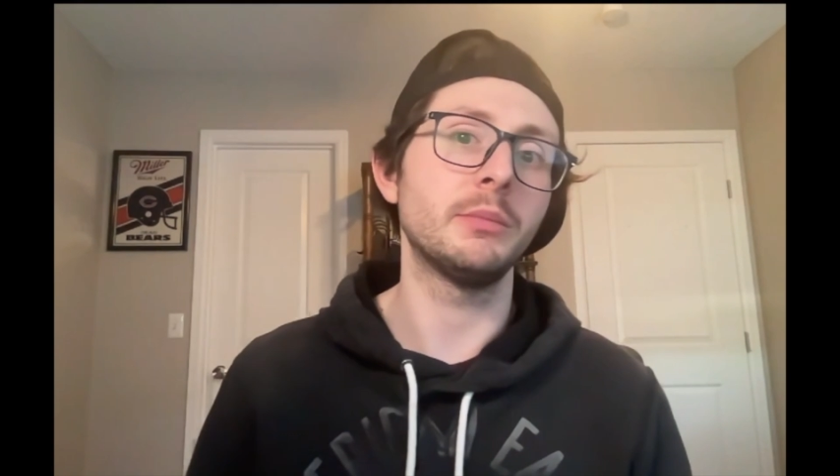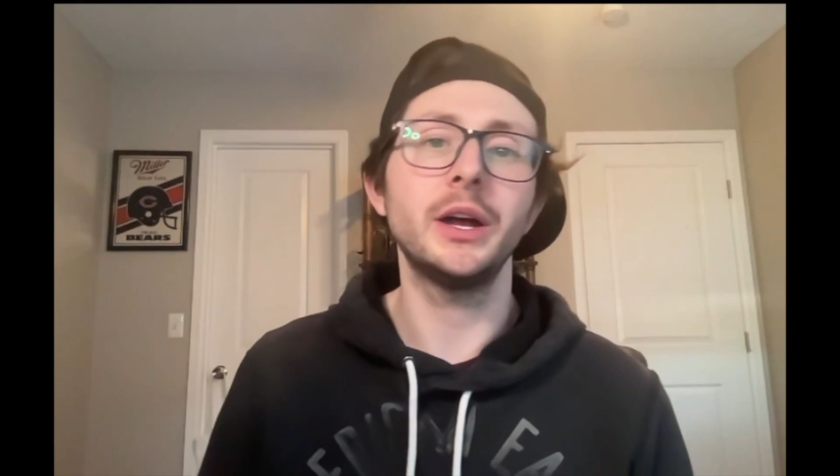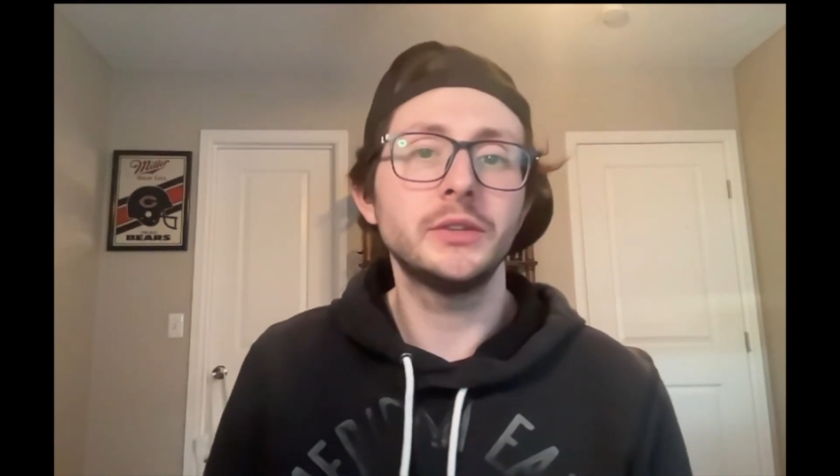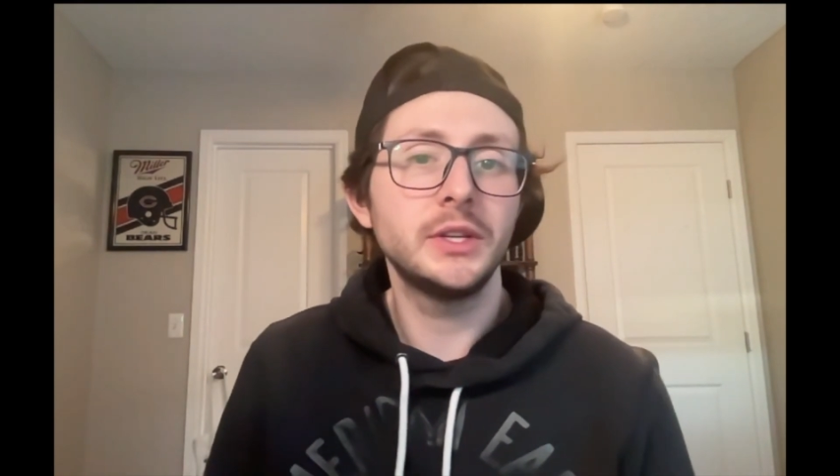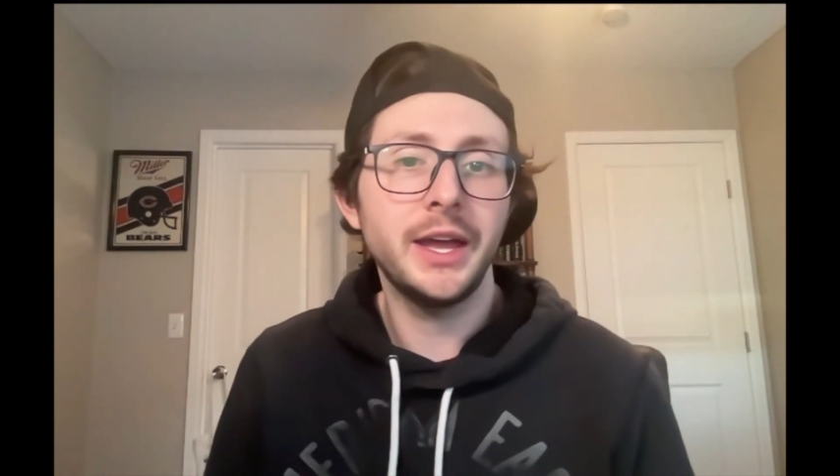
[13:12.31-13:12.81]
But I
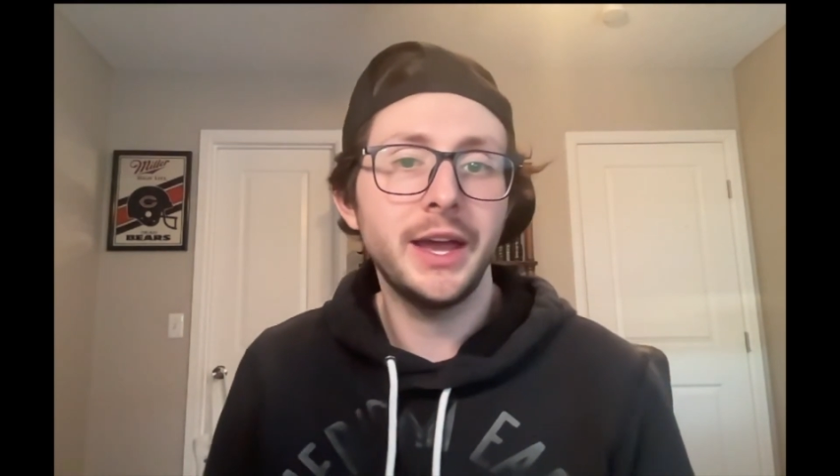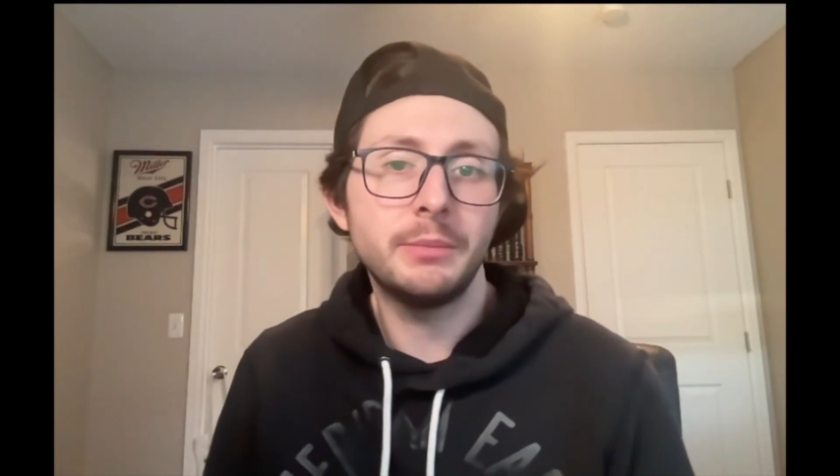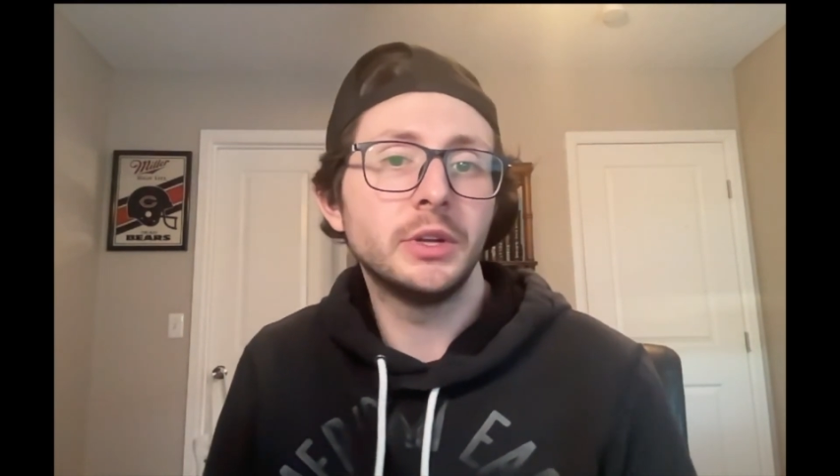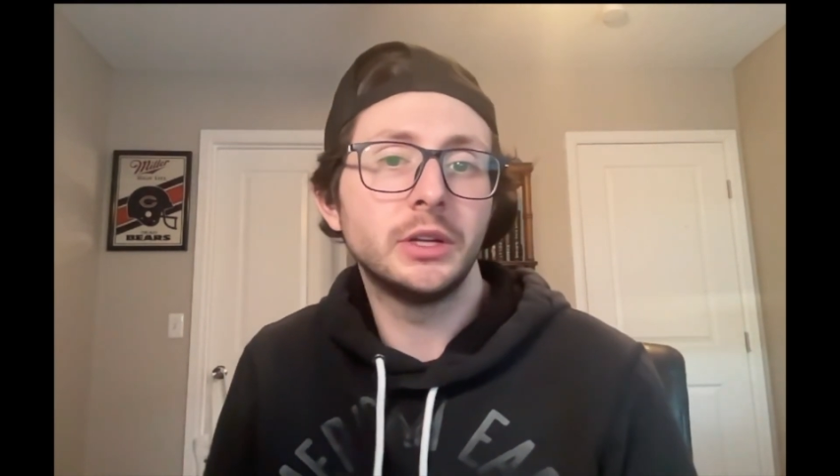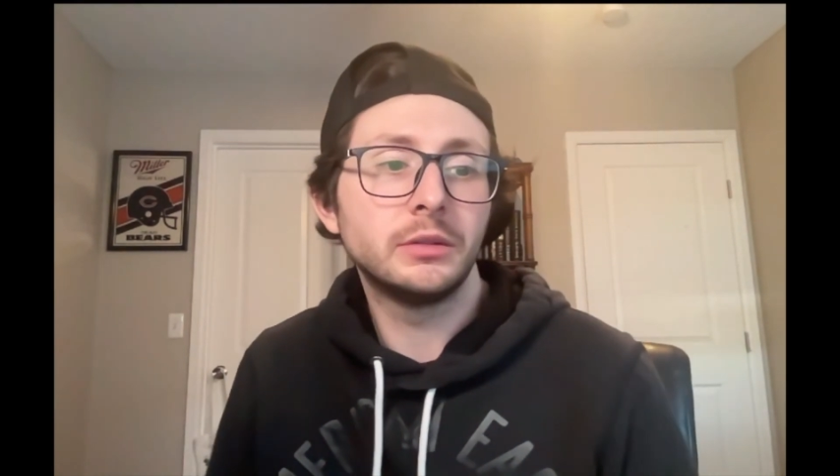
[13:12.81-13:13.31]
don't see that
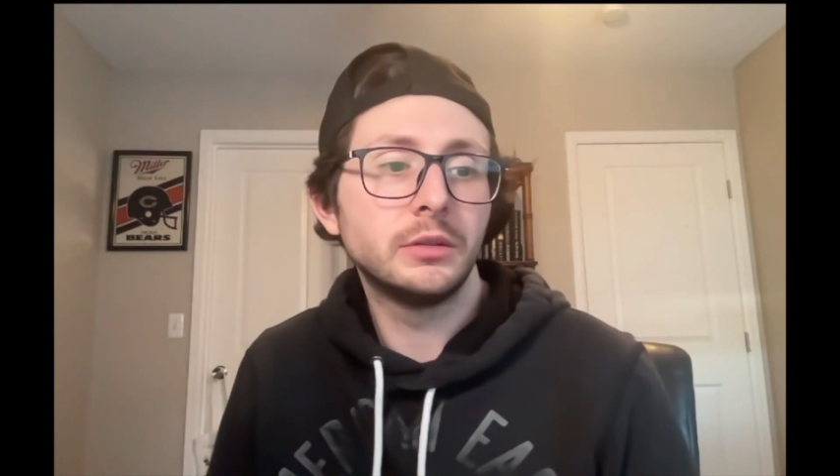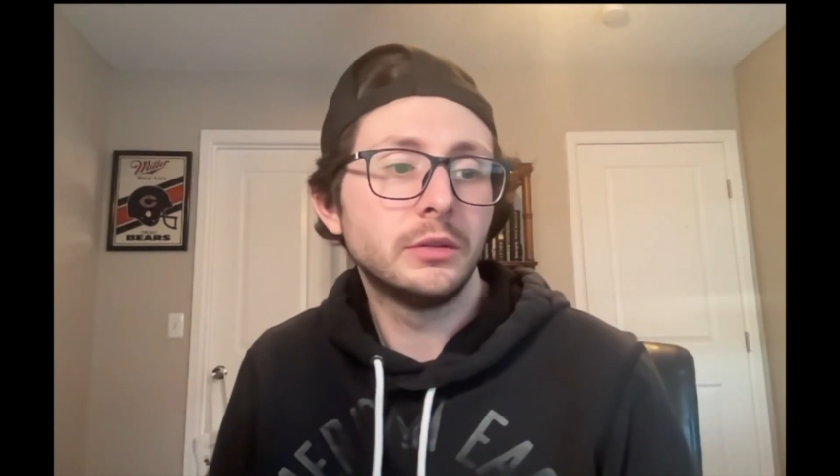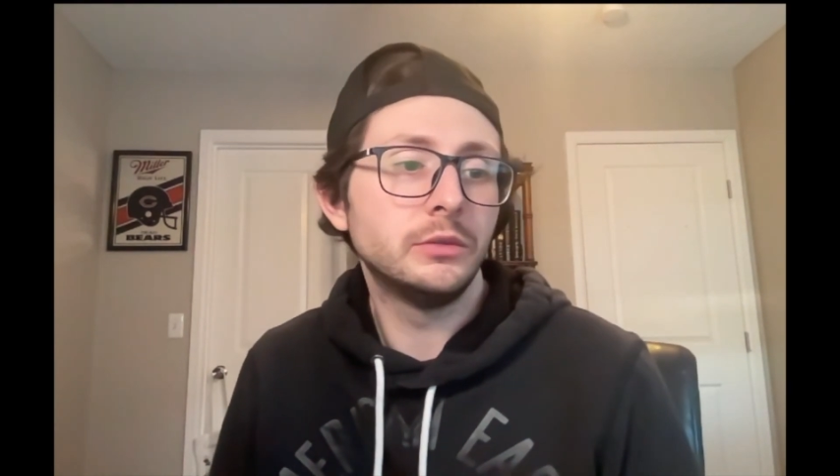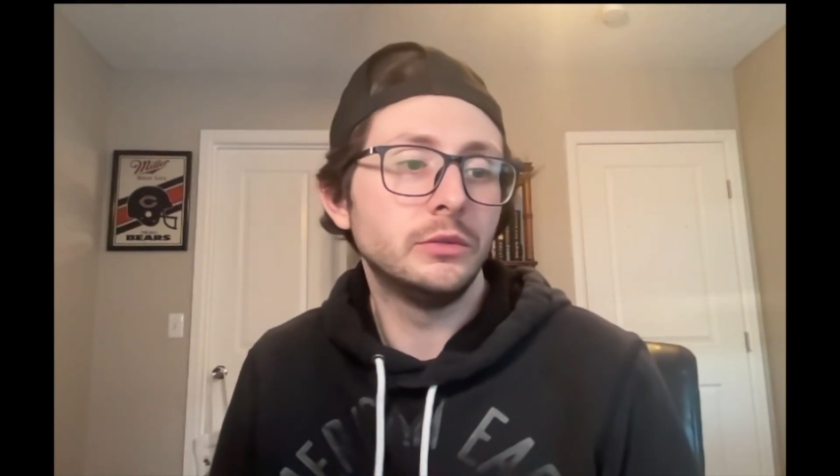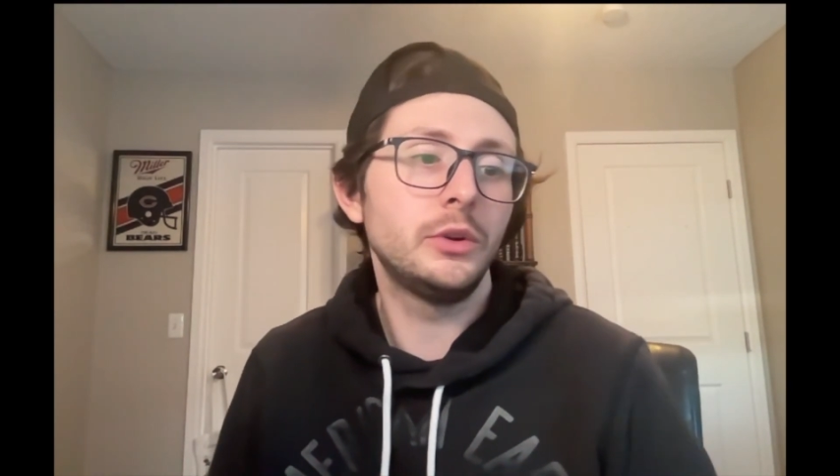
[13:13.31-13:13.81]
happening.
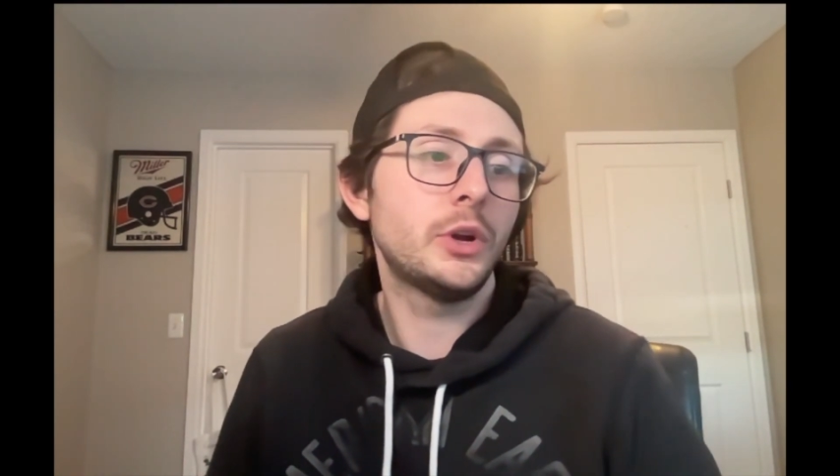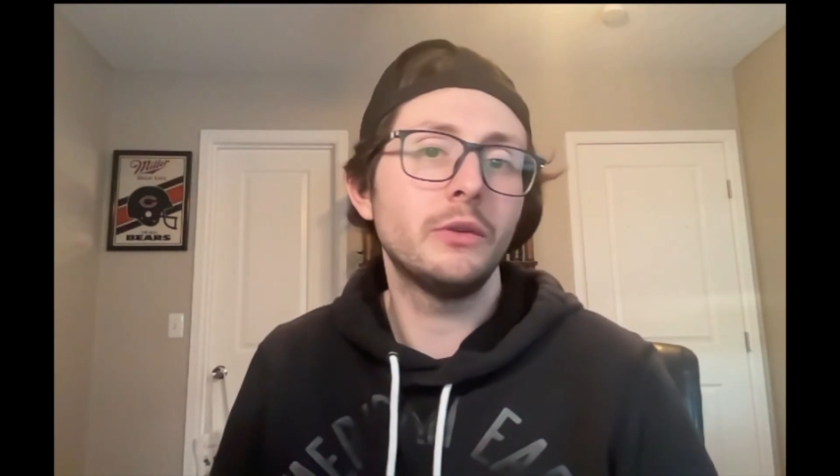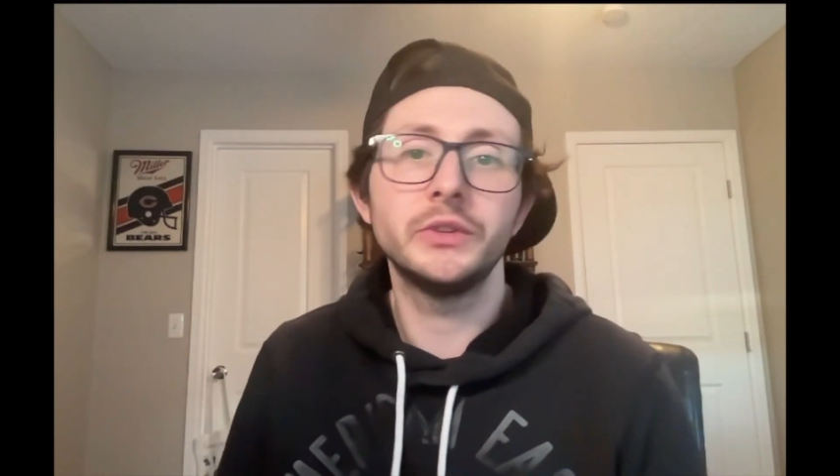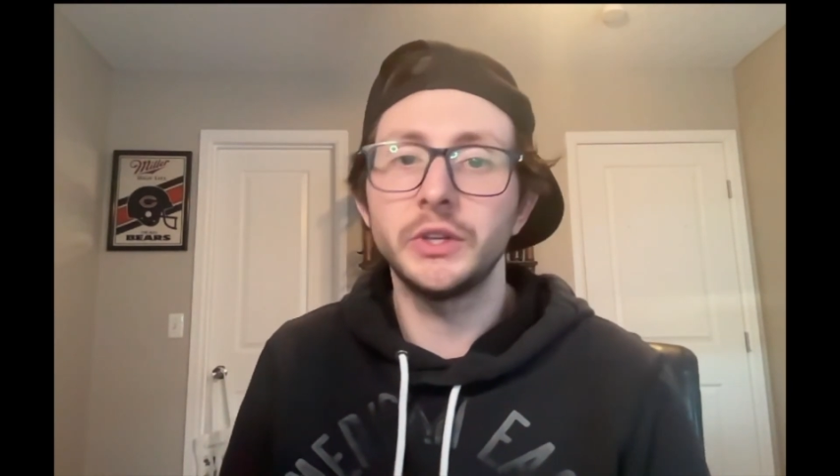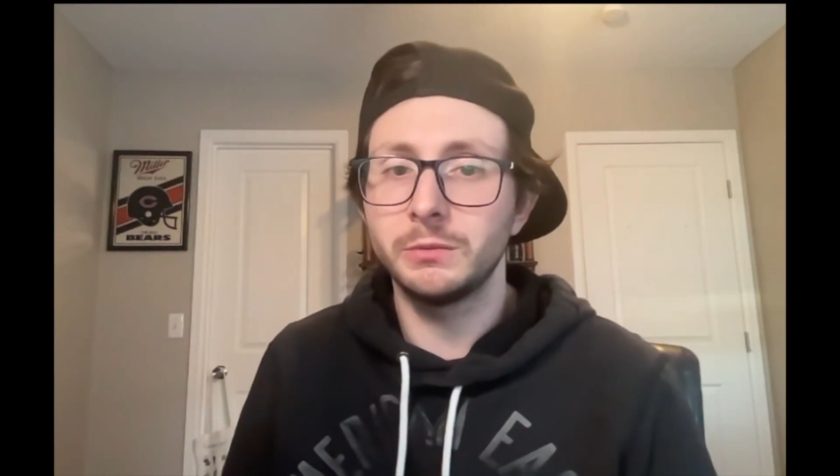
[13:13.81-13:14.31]

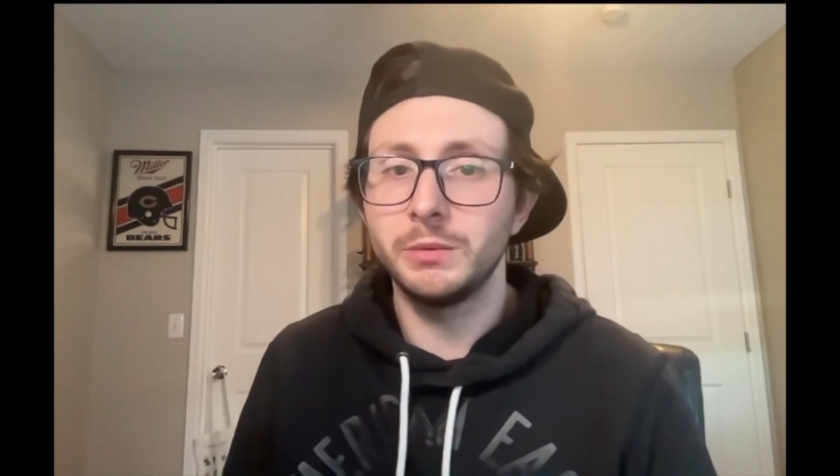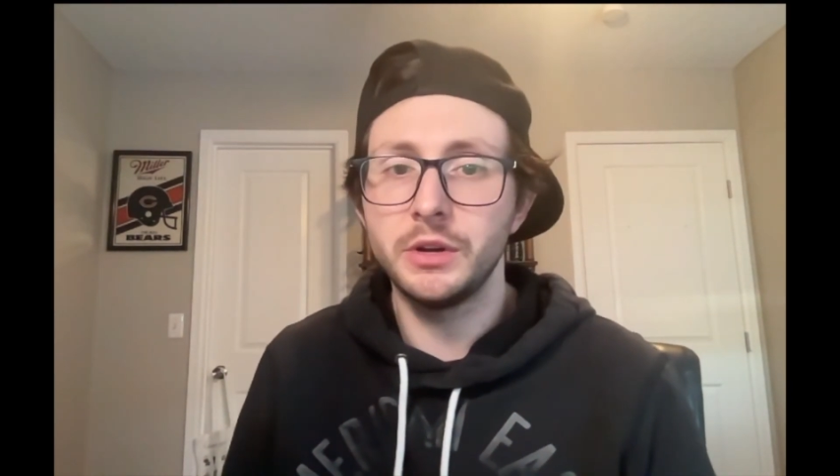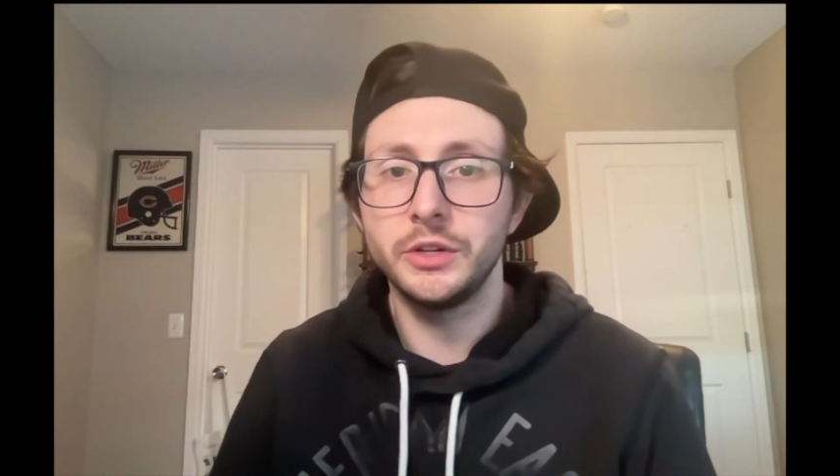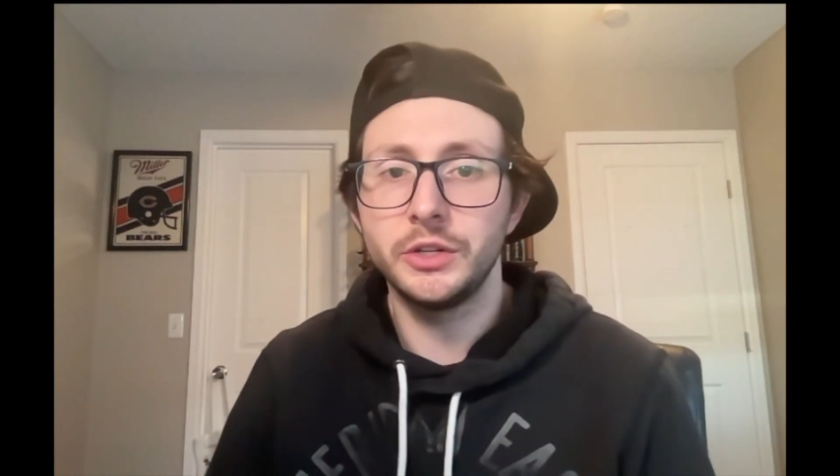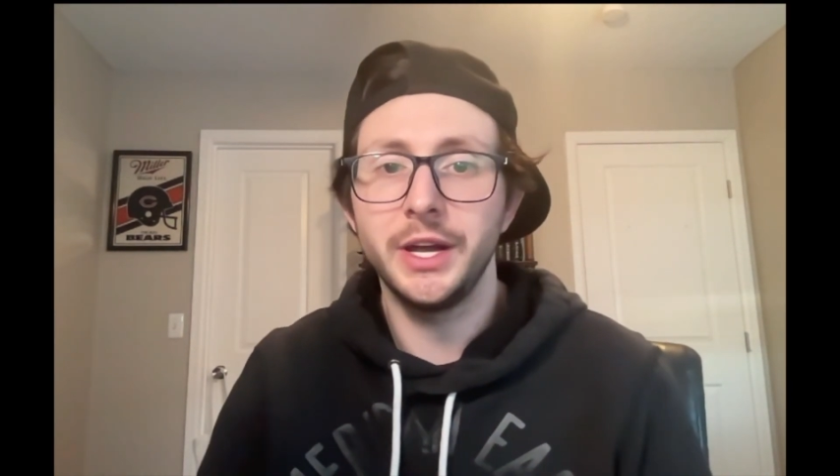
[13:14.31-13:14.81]
Dudakova's
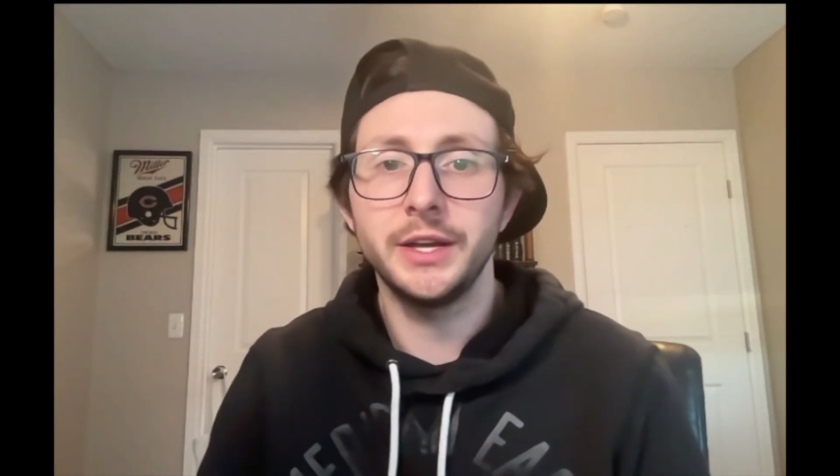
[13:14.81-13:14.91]
experience, she